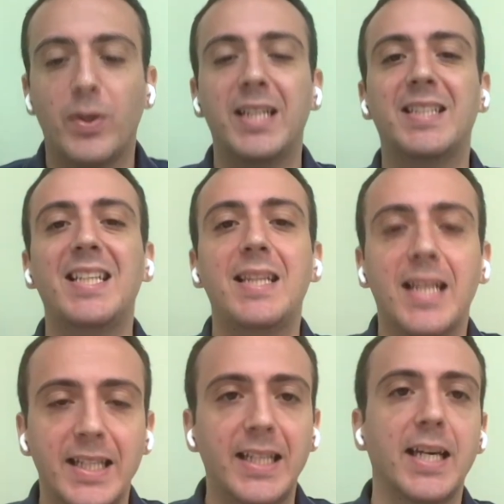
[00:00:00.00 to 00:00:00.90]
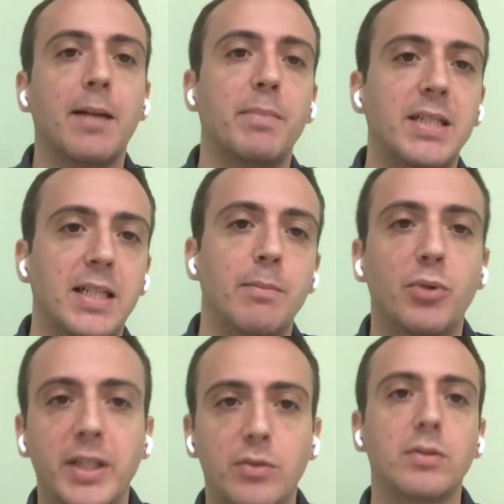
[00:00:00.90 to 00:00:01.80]
is it that they can basically
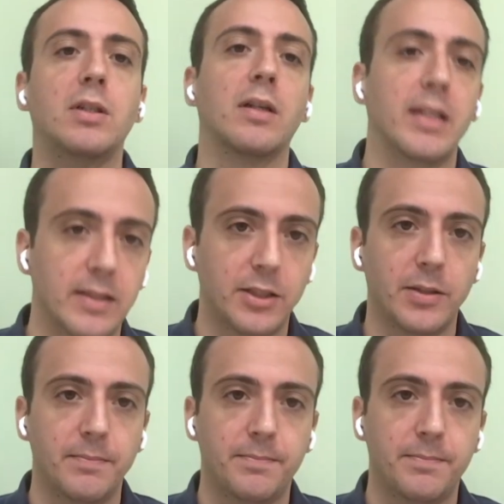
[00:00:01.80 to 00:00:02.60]
bring to the organization.